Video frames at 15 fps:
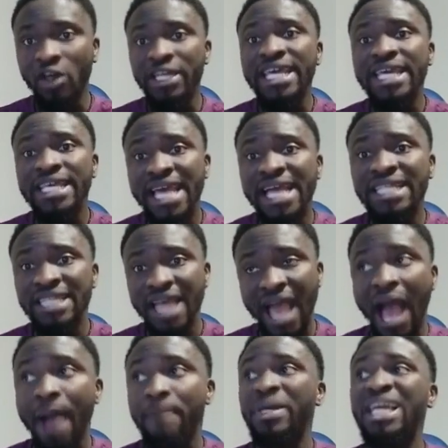they get
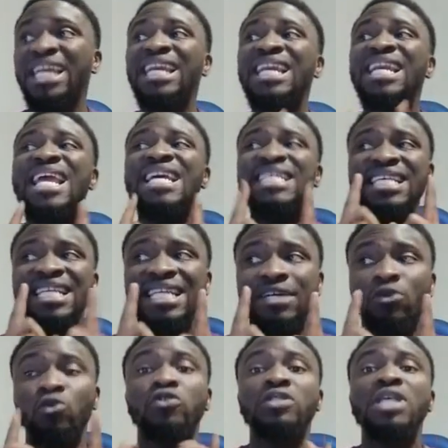up
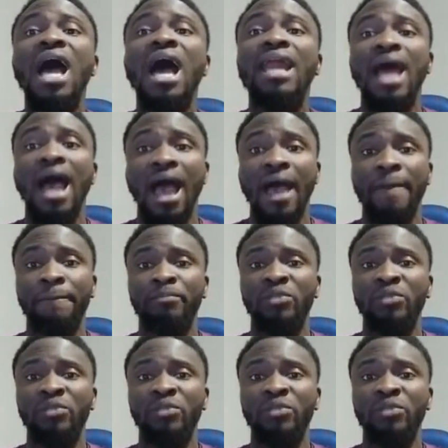lazily, kusala,